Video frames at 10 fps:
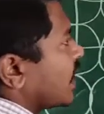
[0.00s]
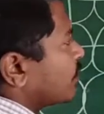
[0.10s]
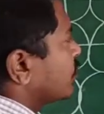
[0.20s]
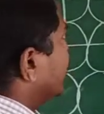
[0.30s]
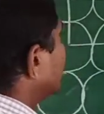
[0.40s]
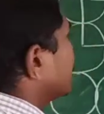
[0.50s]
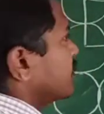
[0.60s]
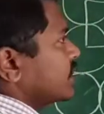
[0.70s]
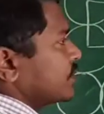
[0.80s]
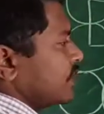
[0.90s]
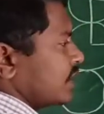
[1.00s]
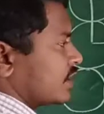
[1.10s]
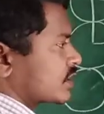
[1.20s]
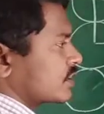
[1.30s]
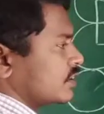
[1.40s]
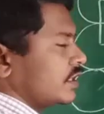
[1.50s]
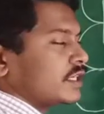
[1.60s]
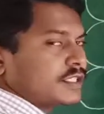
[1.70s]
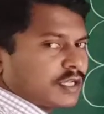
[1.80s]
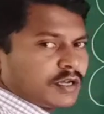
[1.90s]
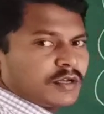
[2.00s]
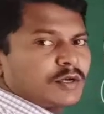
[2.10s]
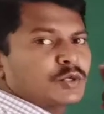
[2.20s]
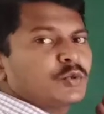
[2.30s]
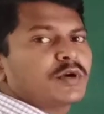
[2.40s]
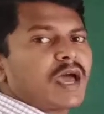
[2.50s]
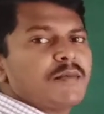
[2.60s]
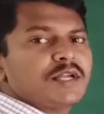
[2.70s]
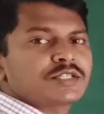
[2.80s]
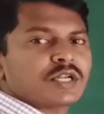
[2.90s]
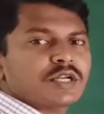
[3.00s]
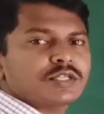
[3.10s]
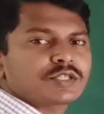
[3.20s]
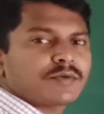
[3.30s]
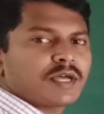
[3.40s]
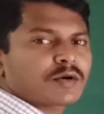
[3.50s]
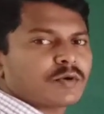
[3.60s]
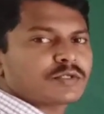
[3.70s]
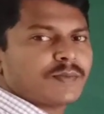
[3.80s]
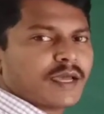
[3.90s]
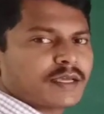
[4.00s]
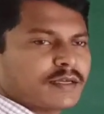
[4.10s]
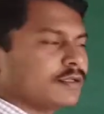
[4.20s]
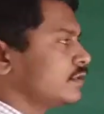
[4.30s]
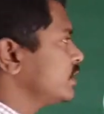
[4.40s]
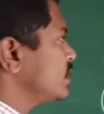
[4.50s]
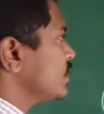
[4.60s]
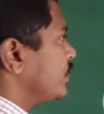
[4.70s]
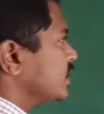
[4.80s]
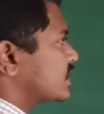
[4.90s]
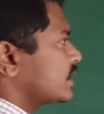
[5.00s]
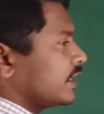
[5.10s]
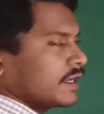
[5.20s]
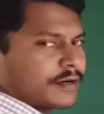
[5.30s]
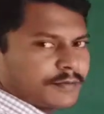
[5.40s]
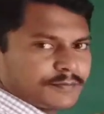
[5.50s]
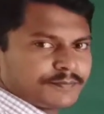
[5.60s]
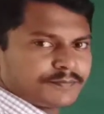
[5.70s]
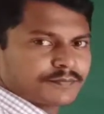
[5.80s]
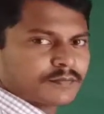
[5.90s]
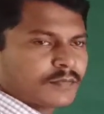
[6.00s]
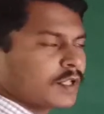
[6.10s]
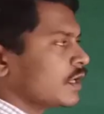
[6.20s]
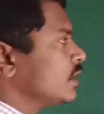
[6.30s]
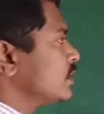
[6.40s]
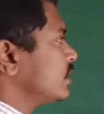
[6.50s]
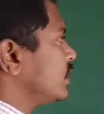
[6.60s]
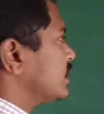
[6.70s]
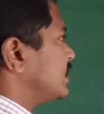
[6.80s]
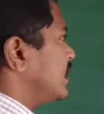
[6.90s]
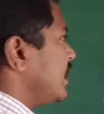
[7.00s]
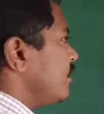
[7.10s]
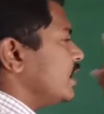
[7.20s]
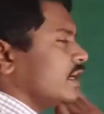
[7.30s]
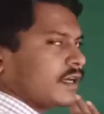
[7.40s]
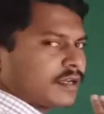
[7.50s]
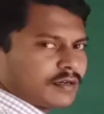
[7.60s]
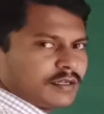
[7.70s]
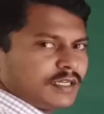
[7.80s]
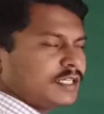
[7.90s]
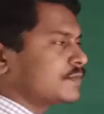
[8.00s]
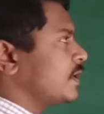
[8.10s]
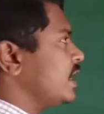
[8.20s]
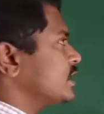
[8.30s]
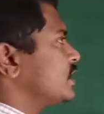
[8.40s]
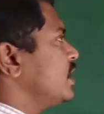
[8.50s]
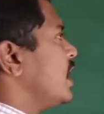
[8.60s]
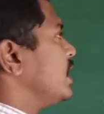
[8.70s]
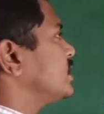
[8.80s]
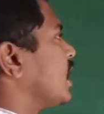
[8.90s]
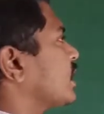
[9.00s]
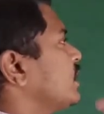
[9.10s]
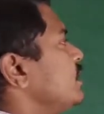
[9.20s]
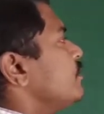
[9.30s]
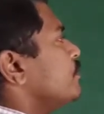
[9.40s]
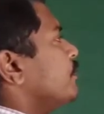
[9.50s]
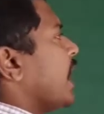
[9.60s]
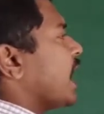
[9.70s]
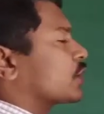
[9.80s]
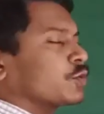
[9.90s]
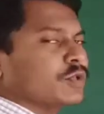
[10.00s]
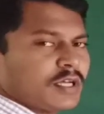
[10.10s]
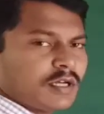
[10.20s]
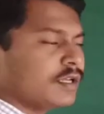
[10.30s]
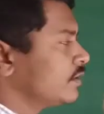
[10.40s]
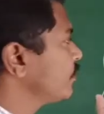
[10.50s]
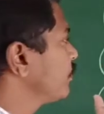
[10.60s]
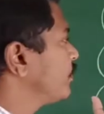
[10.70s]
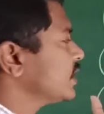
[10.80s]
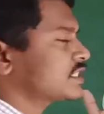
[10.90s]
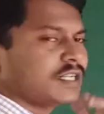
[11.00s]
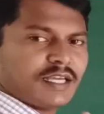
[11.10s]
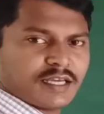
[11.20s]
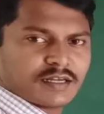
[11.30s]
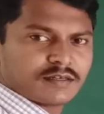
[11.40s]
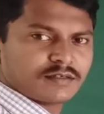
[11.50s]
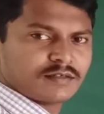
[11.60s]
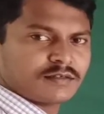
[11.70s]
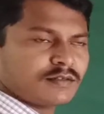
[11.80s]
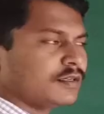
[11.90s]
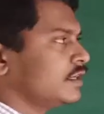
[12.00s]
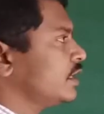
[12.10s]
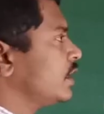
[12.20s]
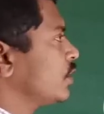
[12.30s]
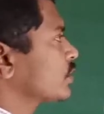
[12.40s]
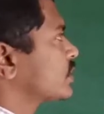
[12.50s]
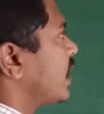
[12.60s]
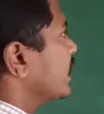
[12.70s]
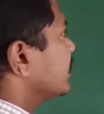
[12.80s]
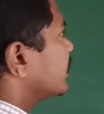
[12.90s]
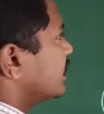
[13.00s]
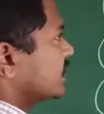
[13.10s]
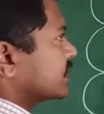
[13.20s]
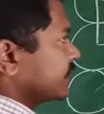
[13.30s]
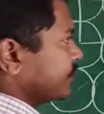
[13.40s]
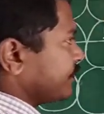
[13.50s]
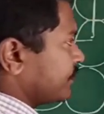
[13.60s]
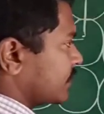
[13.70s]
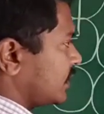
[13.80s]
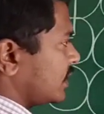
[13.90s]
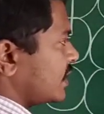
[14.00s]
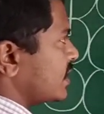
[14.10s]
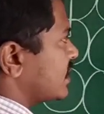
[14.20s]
up to this spheres, it is a two-dimensional square close packing. This is the first layer. The same layer is placed exactly back to the first layer. It looks like this. This is the